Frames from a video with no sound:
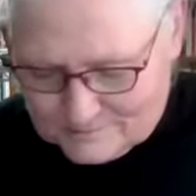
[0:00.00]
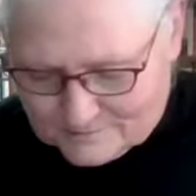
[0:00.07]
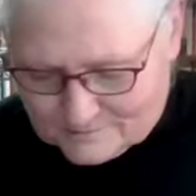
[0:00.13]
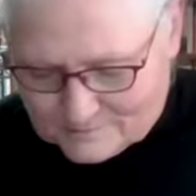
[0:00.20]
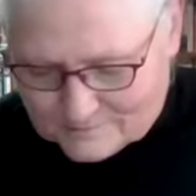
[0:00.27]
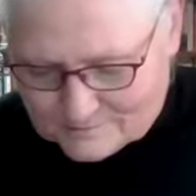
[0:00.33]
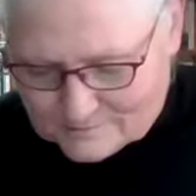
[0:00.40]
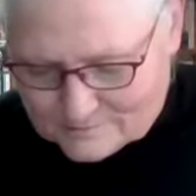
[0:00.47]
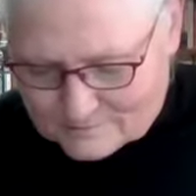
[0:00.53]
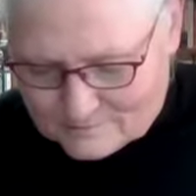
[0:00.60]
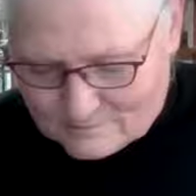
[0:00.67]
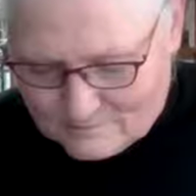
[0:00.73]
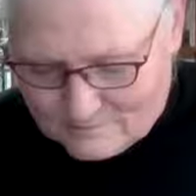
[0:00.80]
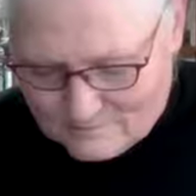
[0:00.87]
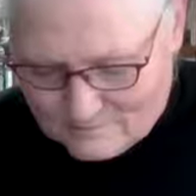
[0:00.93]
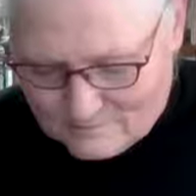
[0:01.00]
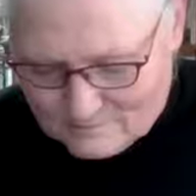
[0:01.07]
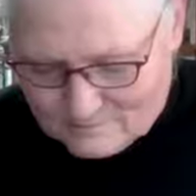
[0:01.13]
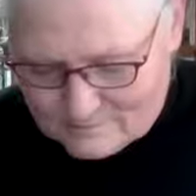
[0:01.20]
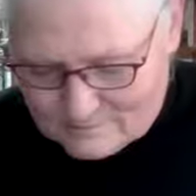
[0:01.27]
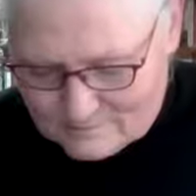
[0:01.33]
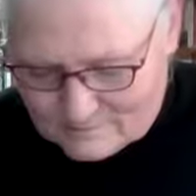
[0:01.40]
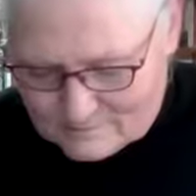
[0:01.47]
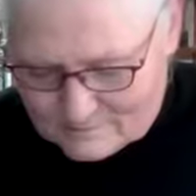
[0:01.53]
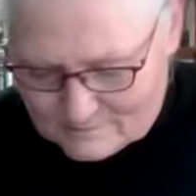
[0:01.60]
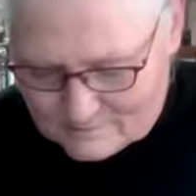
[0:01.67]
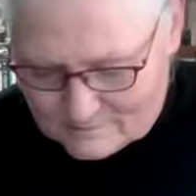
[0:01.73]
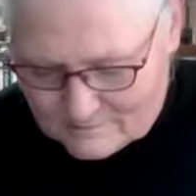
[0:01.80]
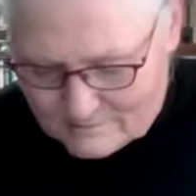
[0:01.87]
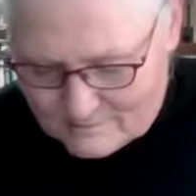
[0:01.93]

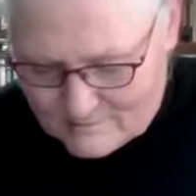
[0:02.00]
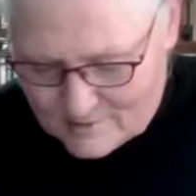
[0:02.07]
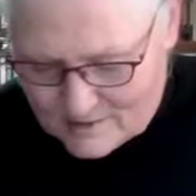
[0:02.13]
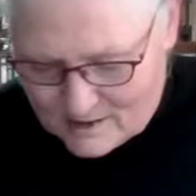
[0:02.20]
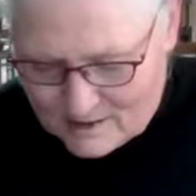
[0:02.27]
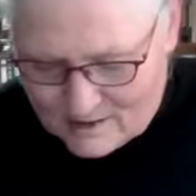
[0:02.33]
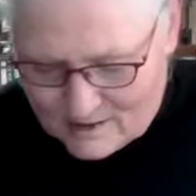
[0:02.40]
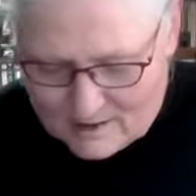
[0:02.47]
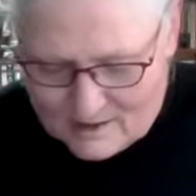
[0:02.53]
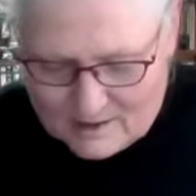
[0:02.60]
[no speech]